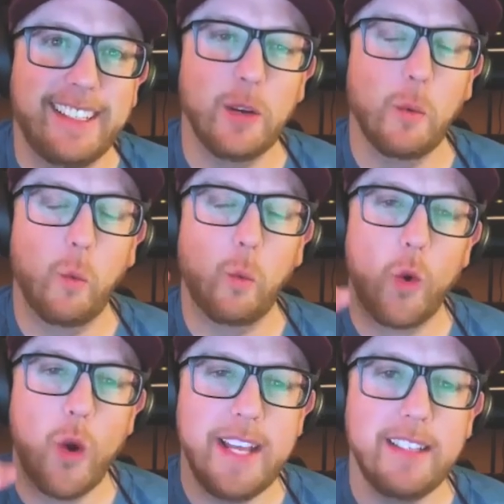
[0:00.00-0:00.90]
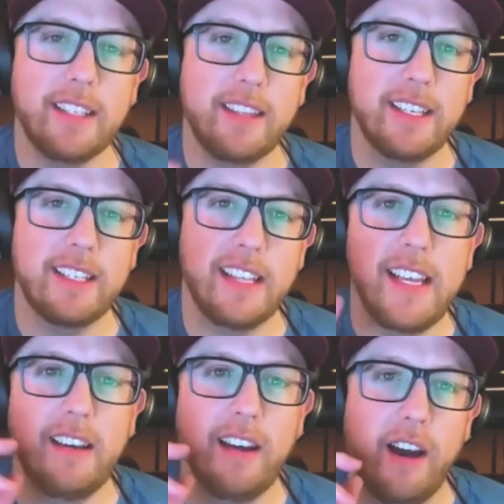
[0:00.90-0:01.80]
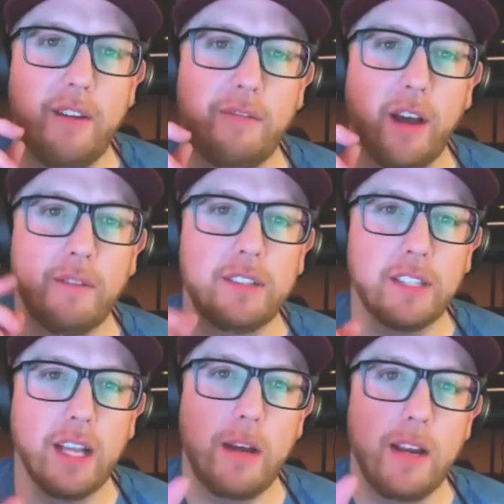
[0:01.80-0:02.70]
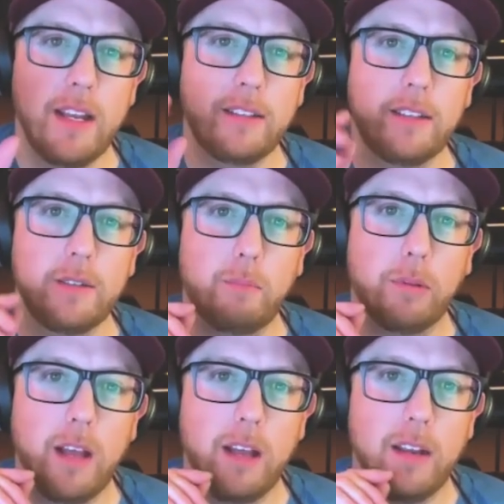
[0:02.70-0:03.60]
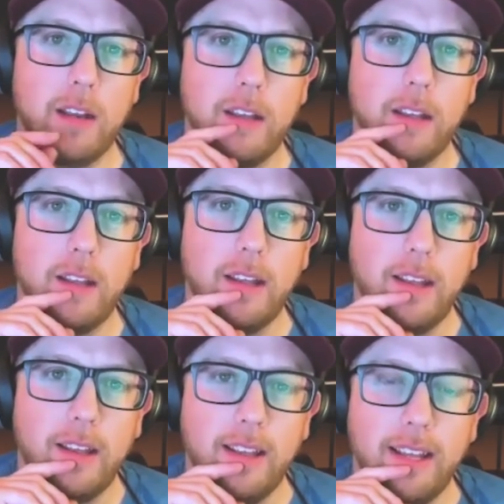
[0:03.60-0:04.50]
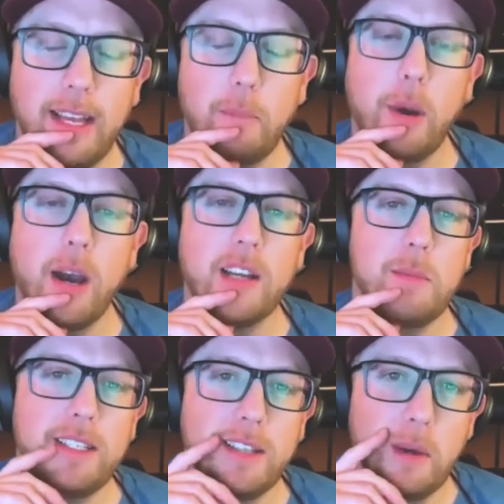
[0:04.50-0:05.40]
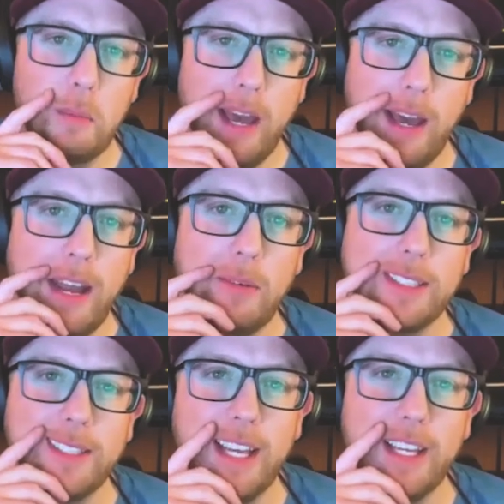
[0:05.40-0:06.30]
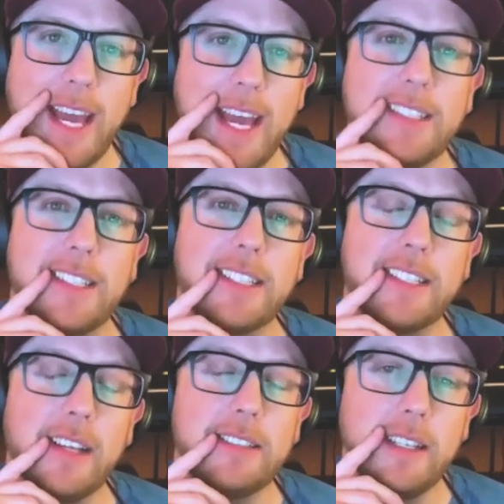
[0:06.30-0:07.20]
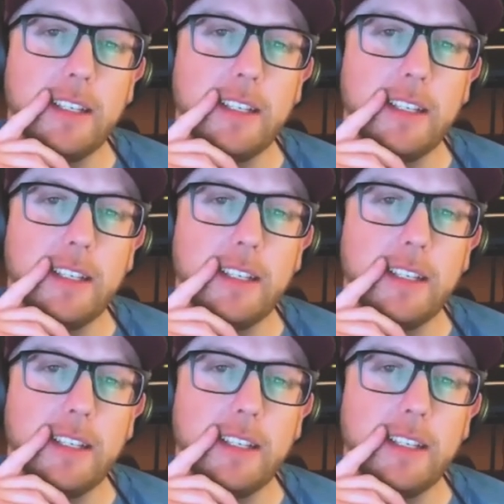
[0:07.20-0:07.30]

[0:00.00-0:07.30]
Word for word: To rinse the sink off of somebody else's blood it bugged no. me so bad. I was like, that's disgusting.